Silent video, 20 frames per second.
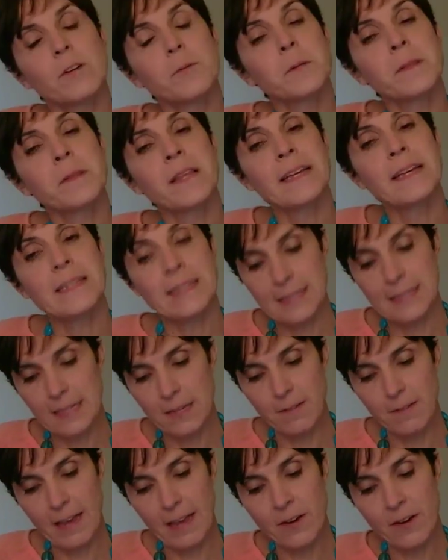the lens
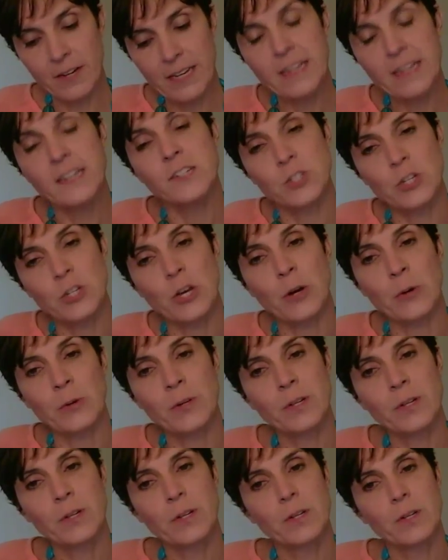of how he
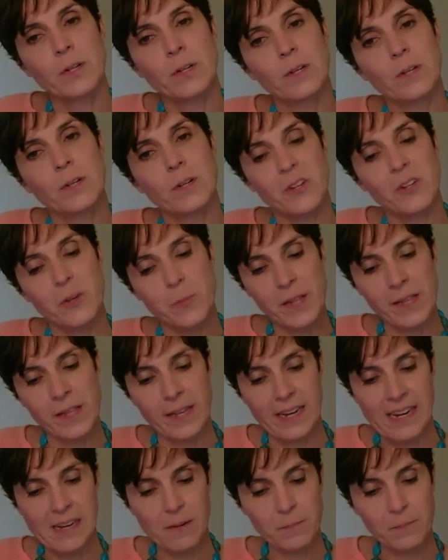showed
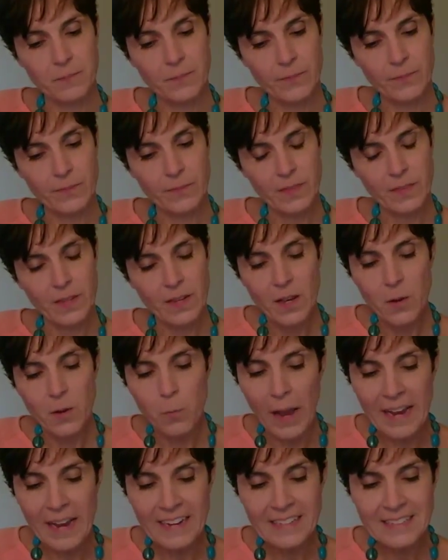humility.
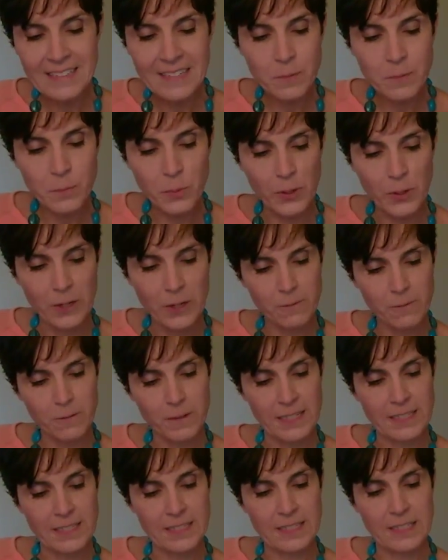Why is it important for
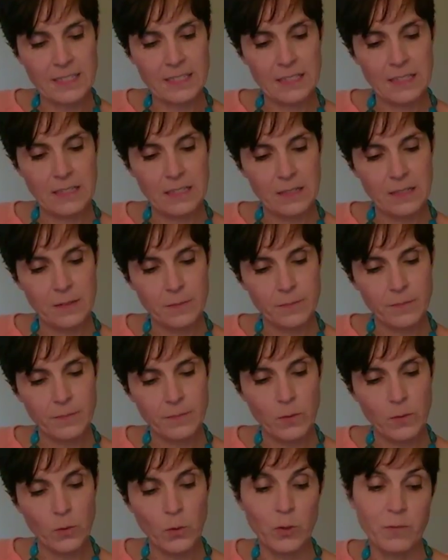us
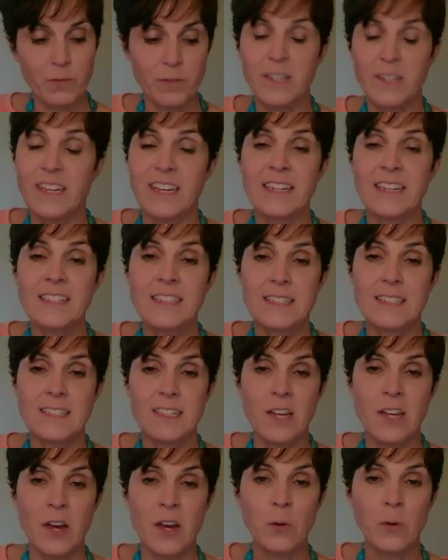or for kids
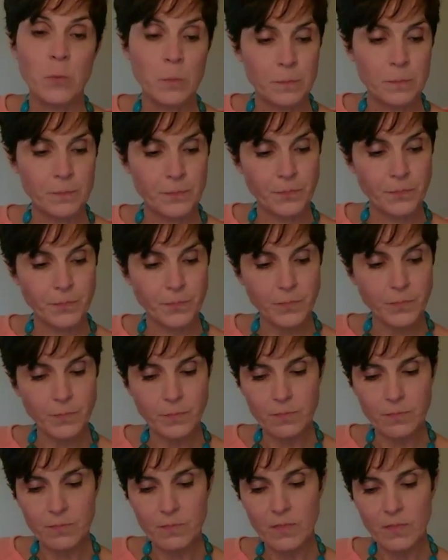to know?
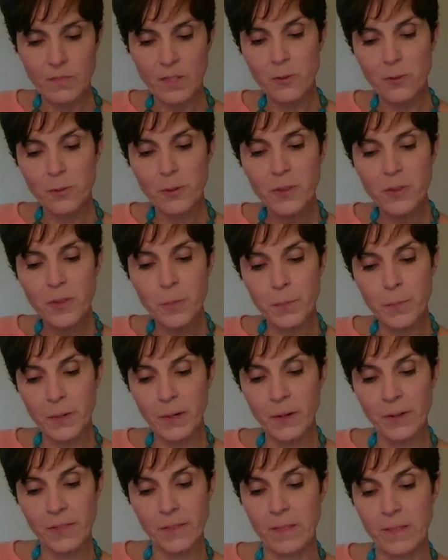Through the
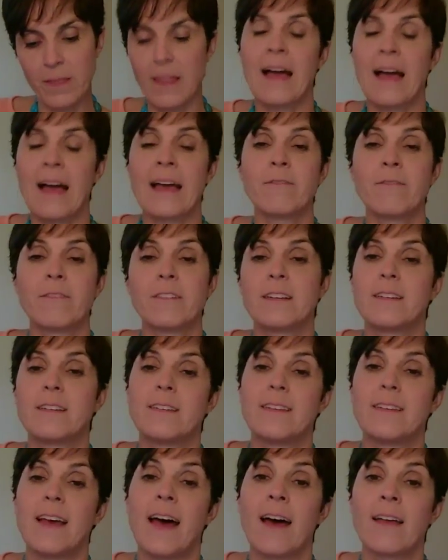birth, life,
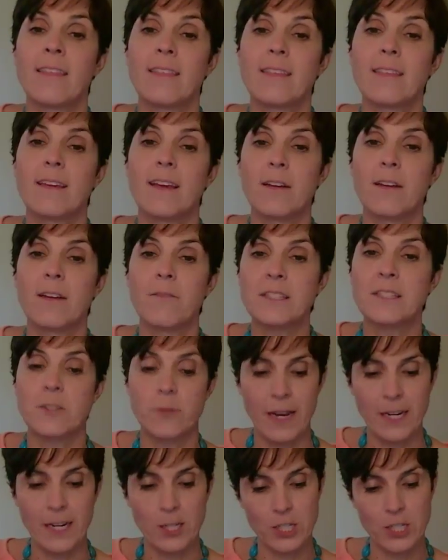death, and
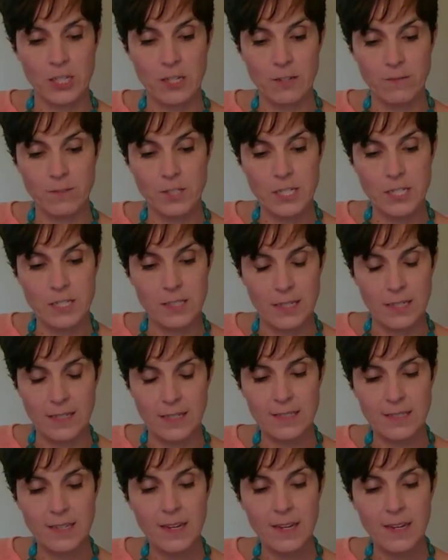resurrection of Jesus,